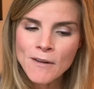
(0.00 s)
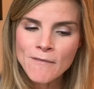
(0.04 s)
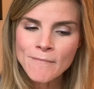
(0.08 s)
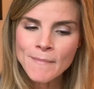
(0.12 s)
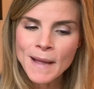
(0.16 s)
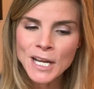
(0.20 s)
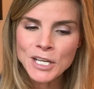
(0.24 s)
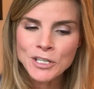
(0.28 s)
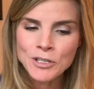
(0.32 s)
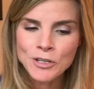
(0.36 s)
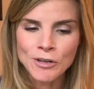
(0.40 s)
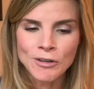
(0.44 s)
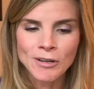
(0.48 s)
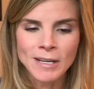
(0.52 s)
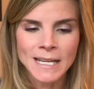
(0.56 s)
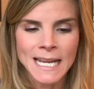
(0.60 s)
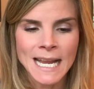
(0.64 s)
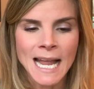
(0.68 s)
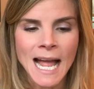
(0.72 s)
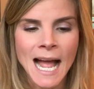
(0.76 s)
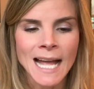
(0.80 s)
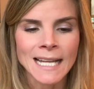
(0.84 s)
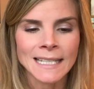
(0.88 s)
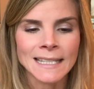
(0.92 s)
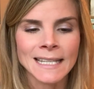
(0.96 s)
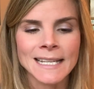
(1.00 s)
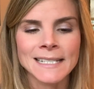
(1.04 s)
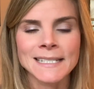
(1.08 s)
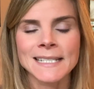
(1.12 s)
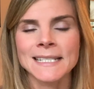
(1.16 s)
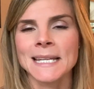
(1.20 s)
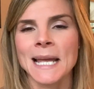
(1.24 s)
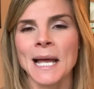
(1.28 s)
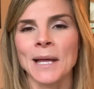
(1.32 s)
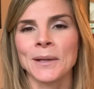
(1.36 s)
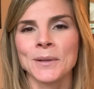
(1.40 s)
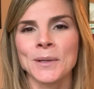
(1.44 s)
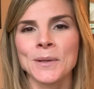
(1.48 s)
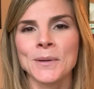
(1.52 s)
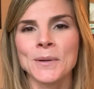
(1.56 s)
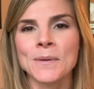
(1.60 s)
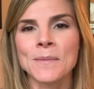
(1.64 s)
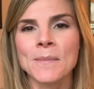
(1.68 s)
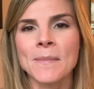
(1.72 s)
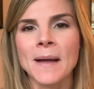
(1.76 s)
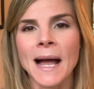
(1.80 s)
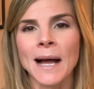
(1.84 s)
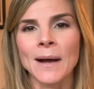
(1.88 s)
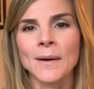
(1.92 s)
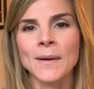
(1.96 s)
of my journey I'd like to tell you
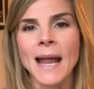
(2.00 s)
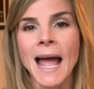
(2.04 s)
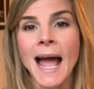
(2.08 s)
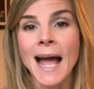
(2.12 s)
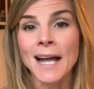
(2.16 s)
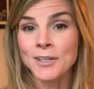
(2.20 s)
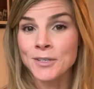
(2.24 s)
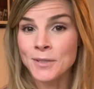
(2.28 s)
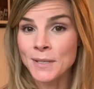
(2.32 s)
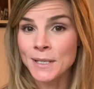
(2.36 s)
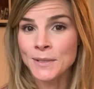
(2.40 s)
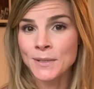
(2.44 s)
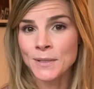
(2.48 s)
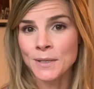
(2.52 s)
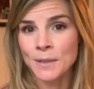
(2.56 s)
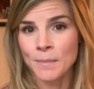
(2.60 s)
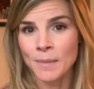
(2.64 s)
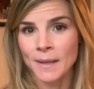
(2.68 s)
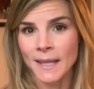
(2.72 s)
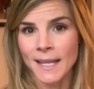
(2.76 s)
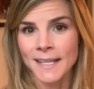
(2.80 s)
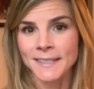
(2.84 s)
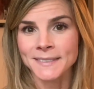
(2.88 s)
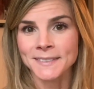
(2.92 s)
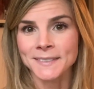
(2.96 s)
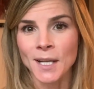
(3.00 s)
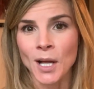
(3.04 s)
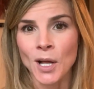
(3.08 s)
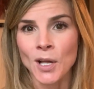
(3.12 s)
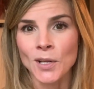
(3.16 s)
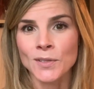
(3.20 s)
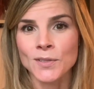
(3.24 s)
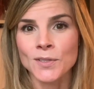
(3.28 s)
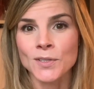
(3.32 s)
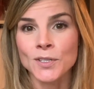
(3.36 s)
about actually took place on